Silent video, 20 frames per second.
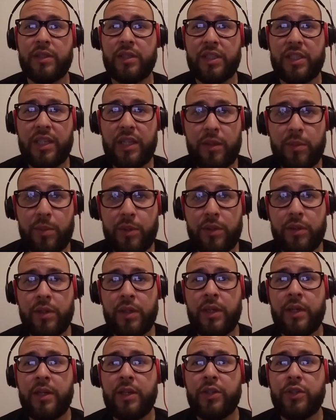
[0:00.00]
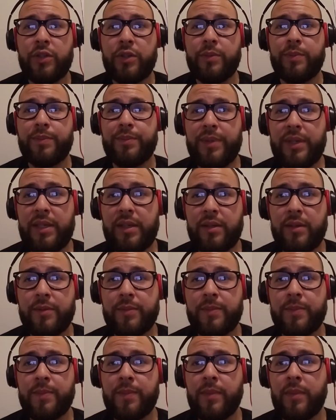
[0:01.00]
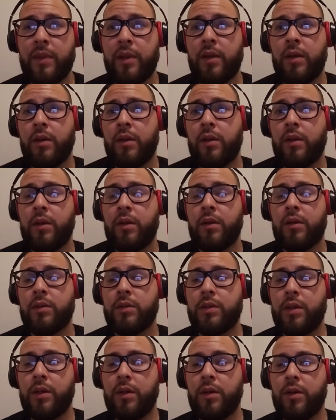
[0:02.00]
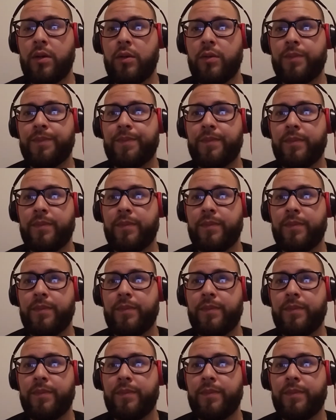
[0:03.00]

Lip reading: syllable to be. So